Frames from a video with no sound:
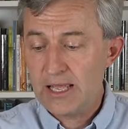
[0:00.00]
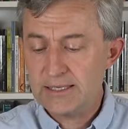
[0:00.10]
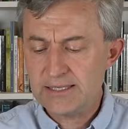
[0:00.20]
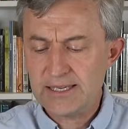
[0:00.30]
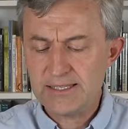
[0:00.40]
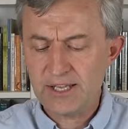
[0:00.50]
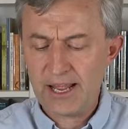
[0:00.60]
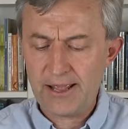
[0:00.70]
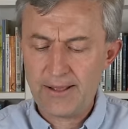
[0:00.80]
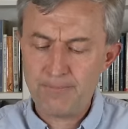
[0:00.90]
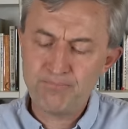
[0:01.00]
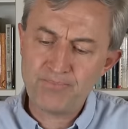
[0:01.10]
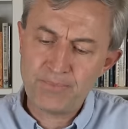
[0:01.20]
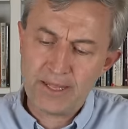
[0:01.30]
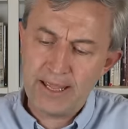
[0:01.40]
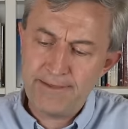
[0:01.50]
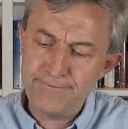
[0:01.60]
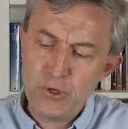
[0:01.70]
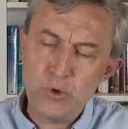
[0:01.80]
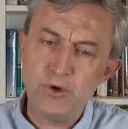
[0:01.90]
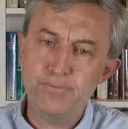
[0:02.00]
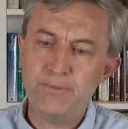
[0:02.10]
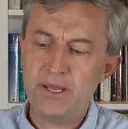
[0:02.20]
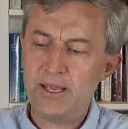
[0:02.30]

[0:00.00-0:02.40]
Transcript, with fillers: sees that if you could